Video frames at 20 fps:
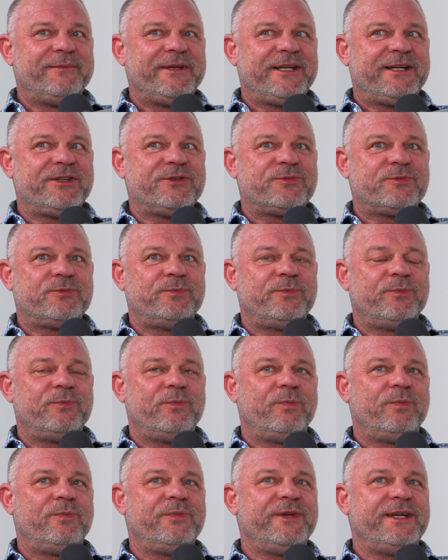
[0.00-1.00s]
Because
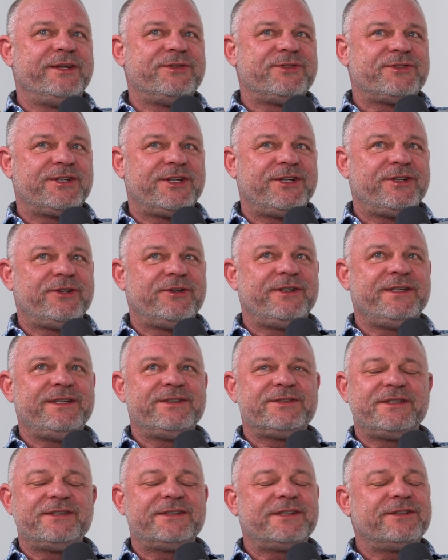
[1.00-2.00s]
the insecurity,
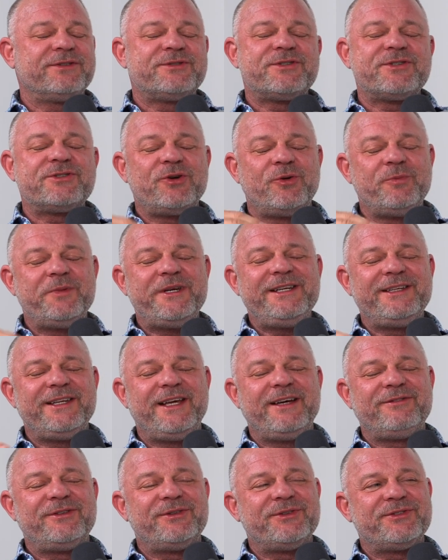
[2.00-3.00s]
there's so many
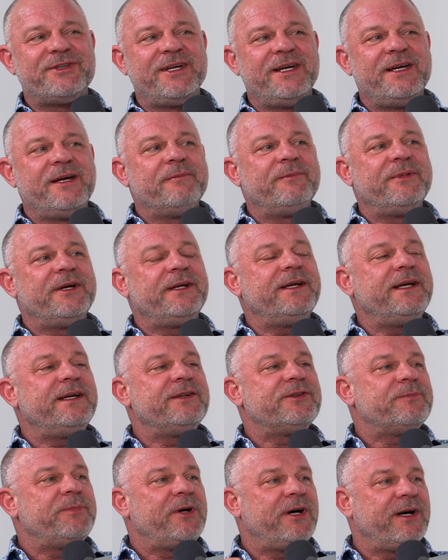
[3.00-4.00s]
levels, but
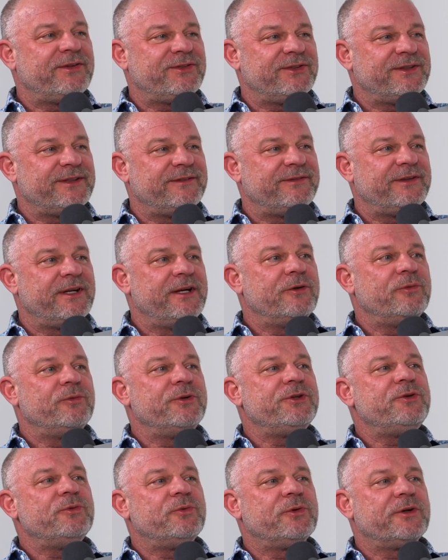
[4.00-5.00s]
it's positive.
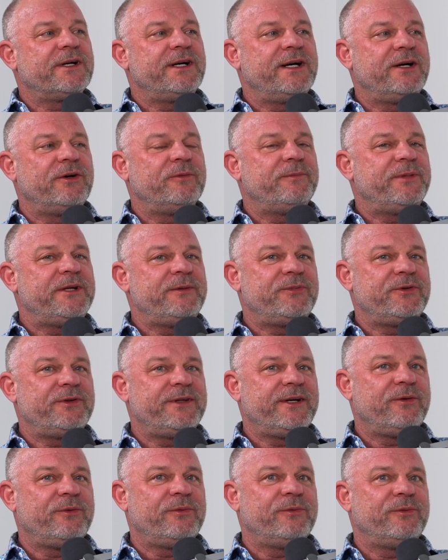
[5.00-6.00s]
When you work out, people
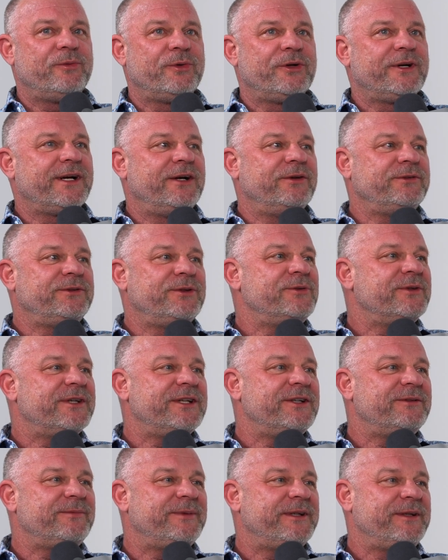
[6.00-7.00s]
that work out don't
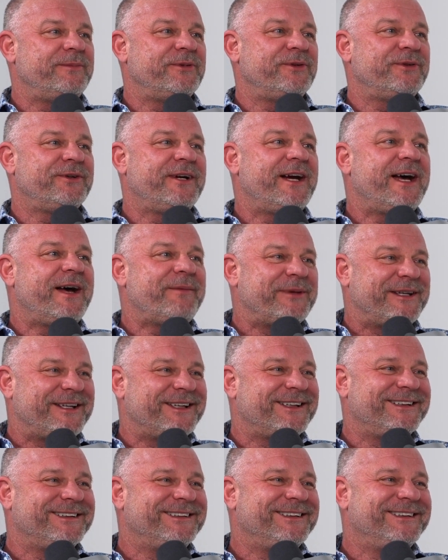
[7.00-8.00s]
kill people. They're
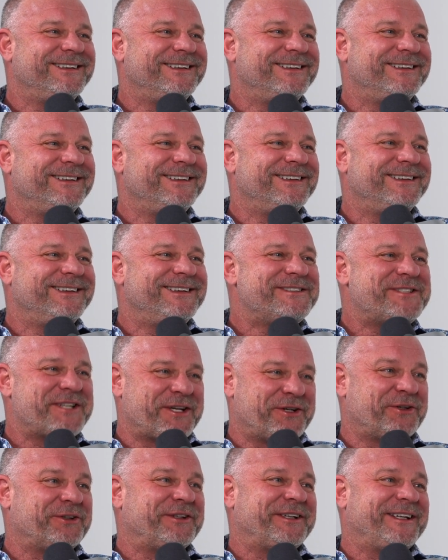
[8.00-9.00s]
happy,
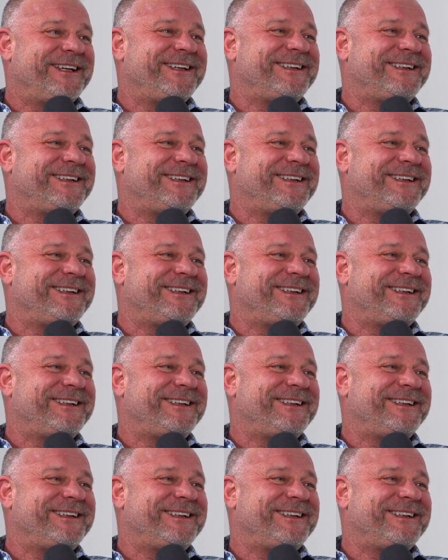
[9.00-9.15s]
generally.